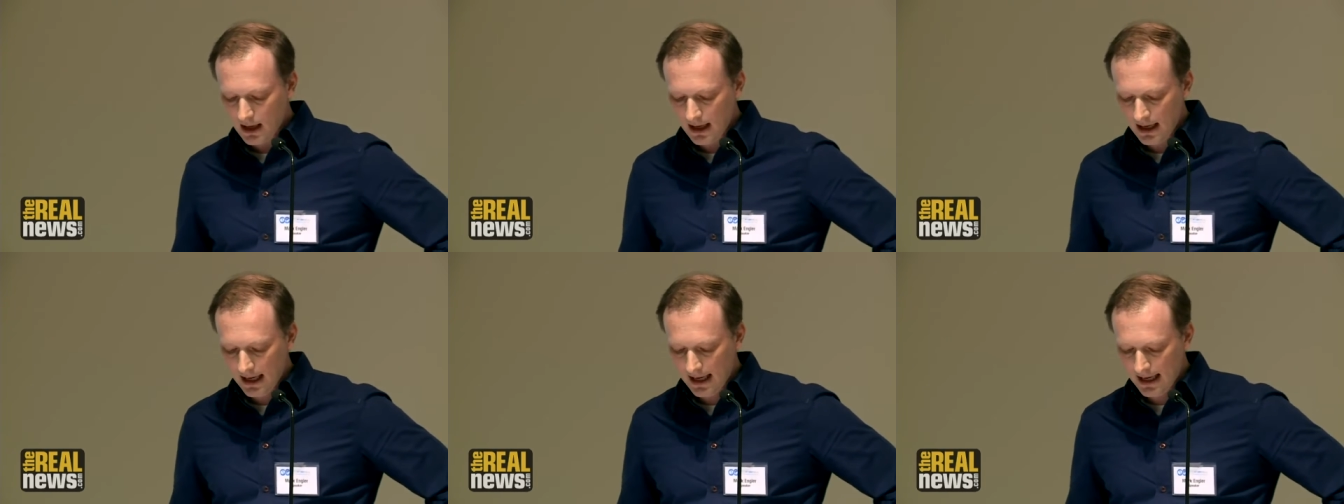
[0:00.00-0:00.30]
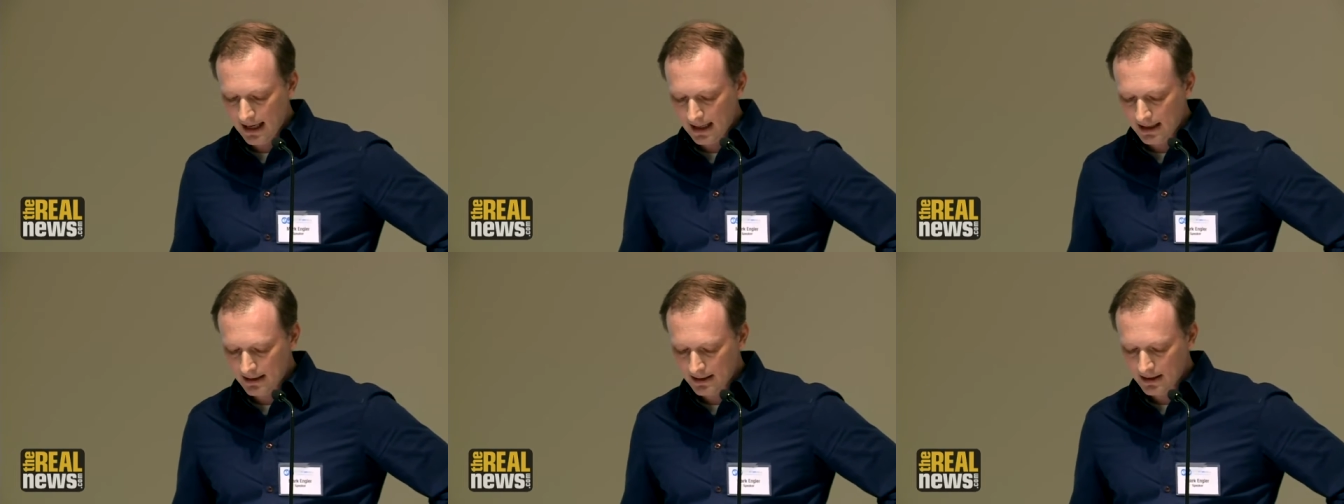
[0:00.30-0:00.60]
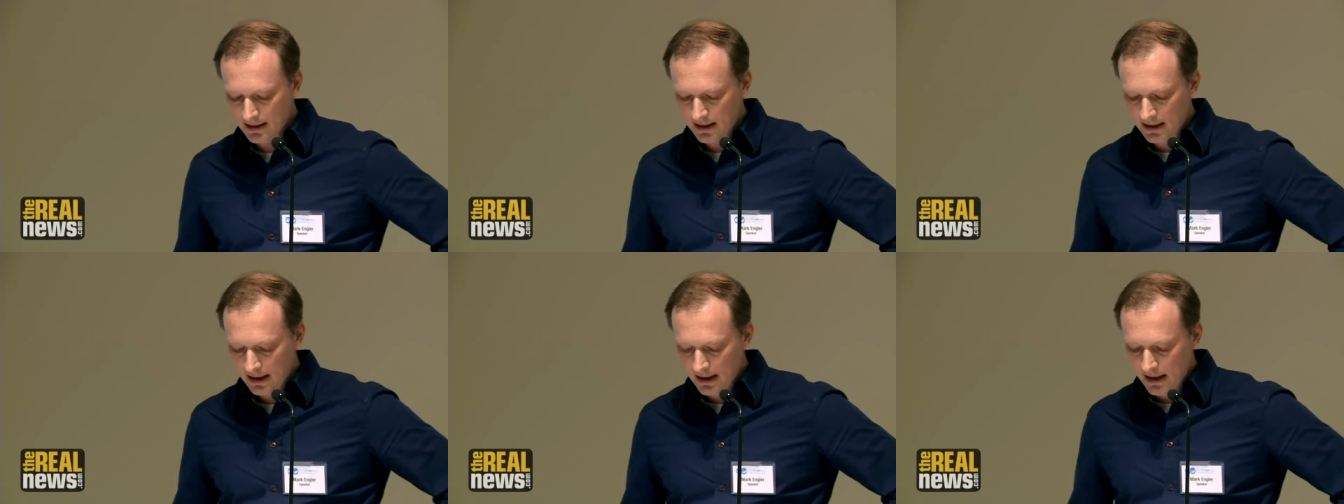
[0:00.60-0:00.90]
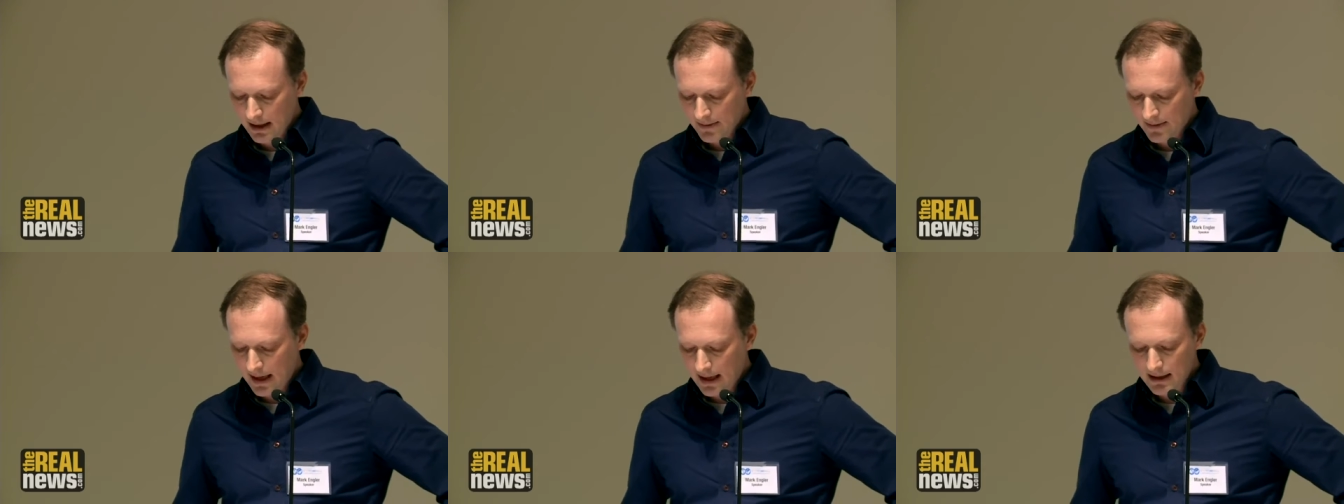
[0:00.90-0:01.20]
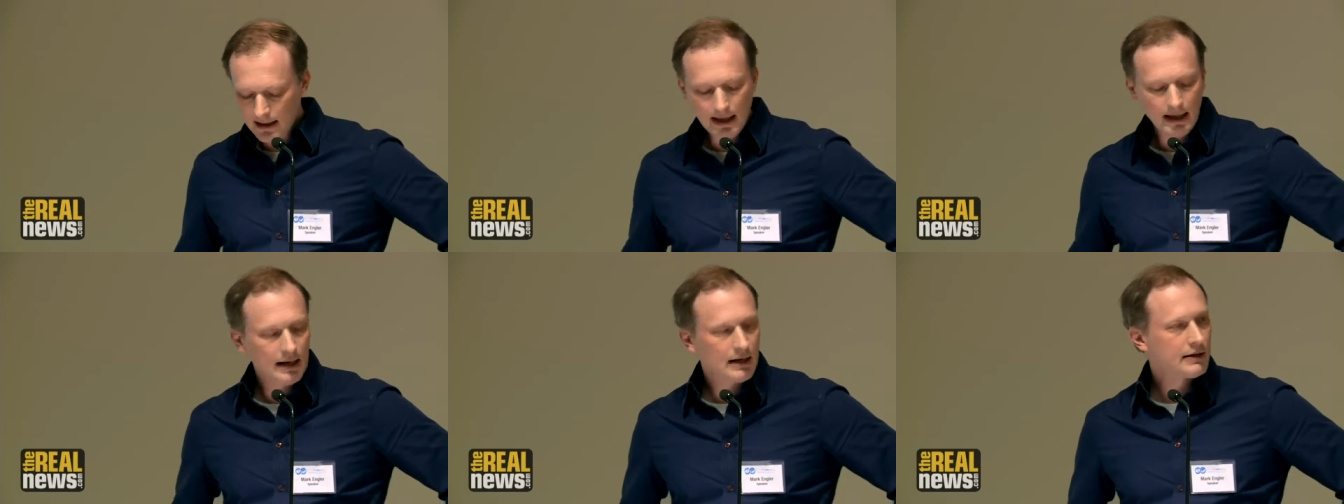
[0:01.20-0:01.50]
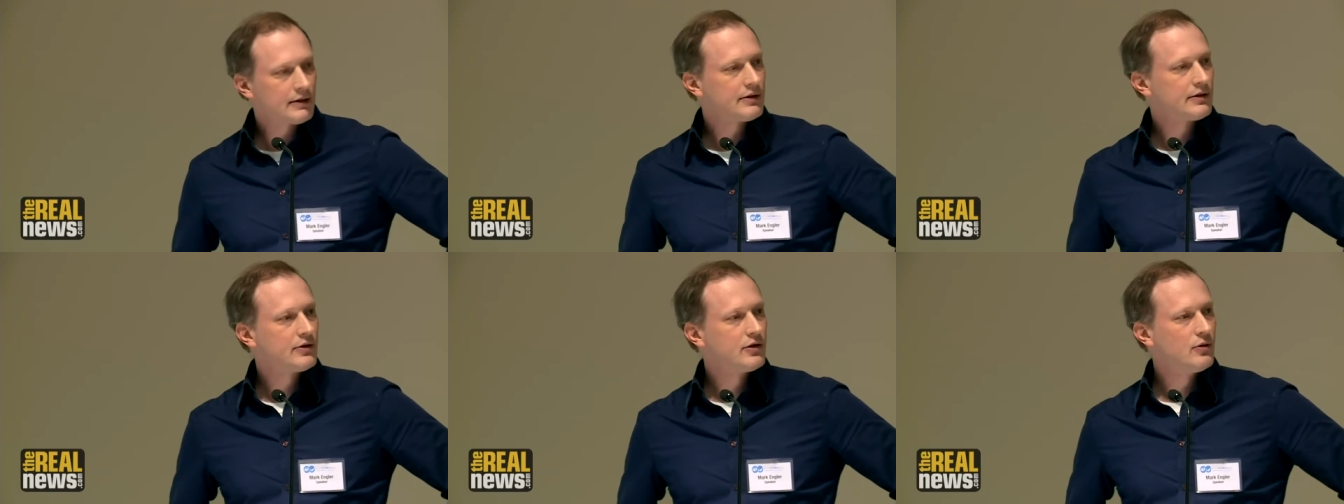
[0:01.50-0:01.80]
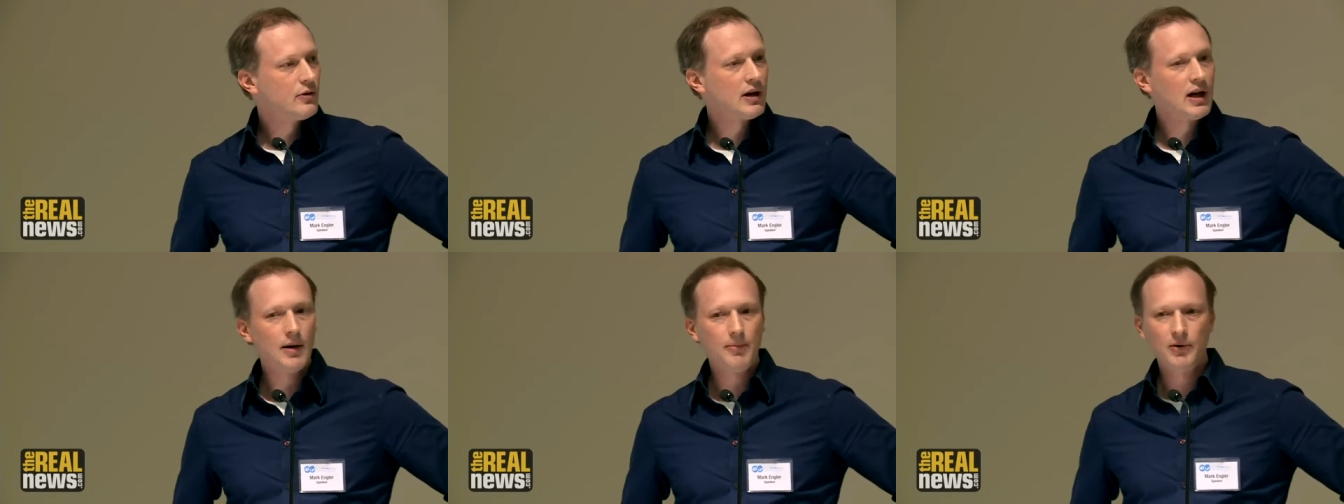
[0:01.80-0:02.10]
And that led us
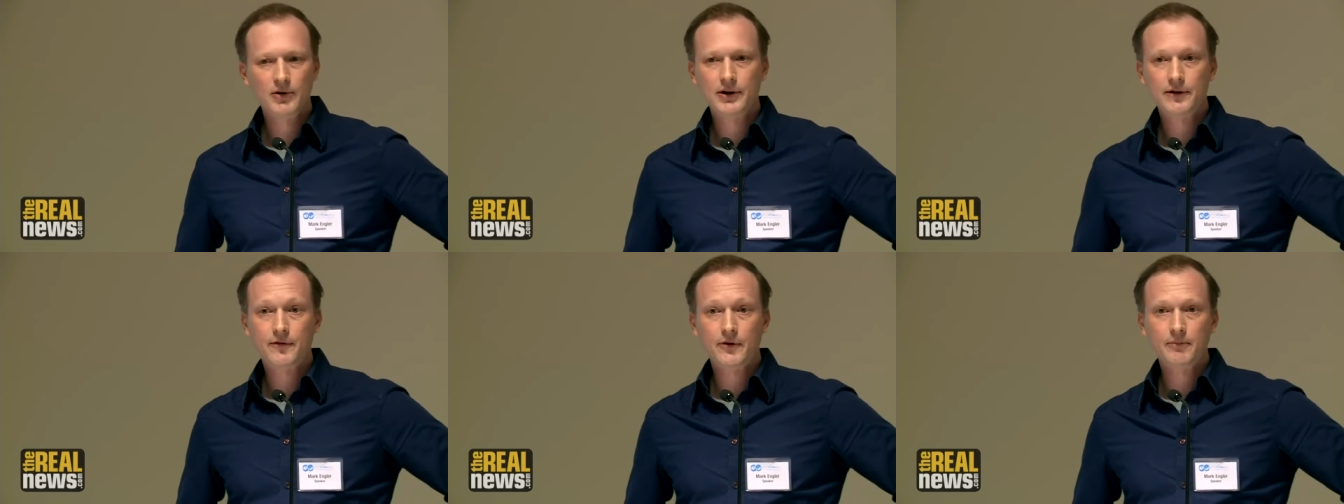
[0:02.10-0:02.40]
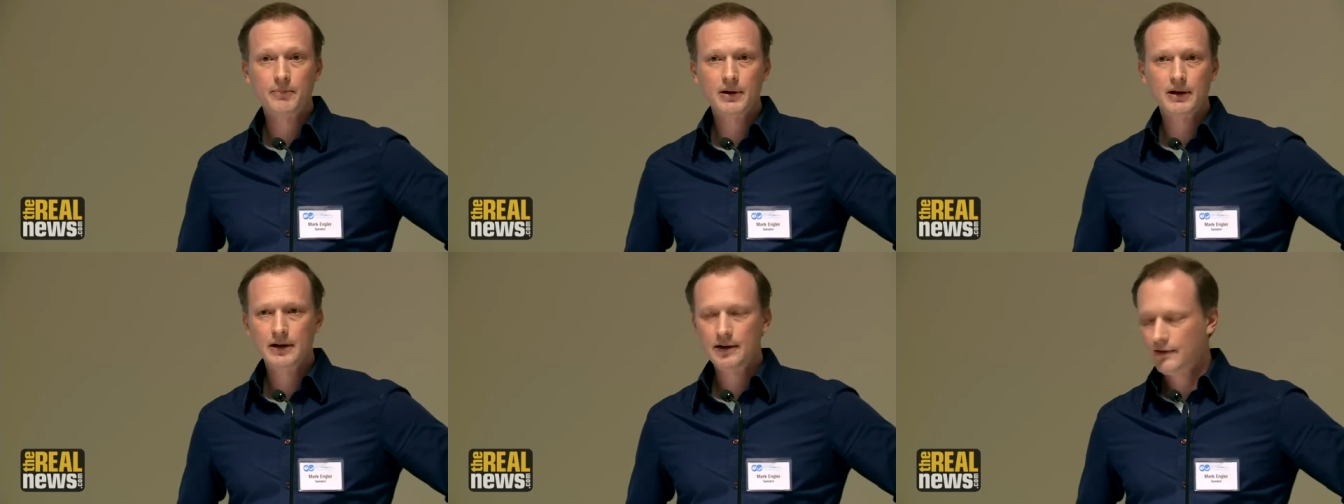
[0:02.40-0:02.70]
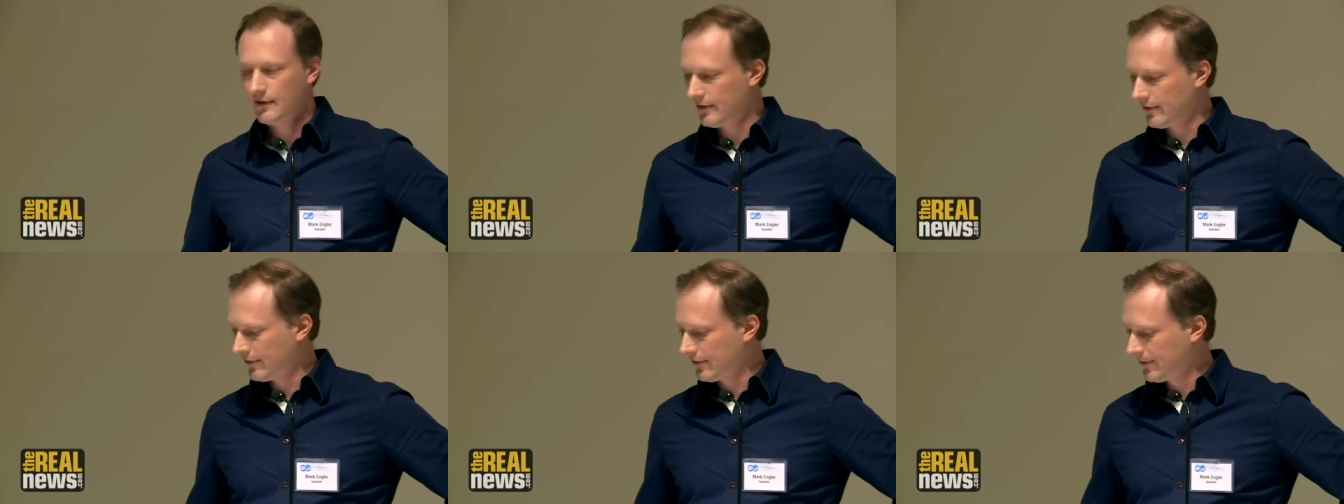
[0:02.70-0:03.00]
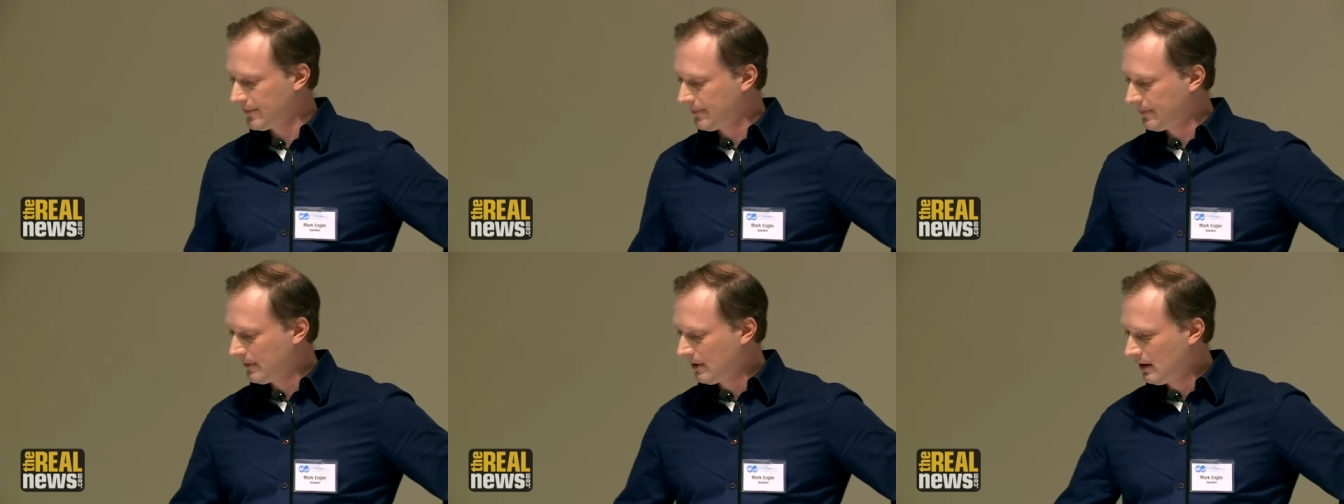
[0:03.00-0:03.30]
to a couple different places.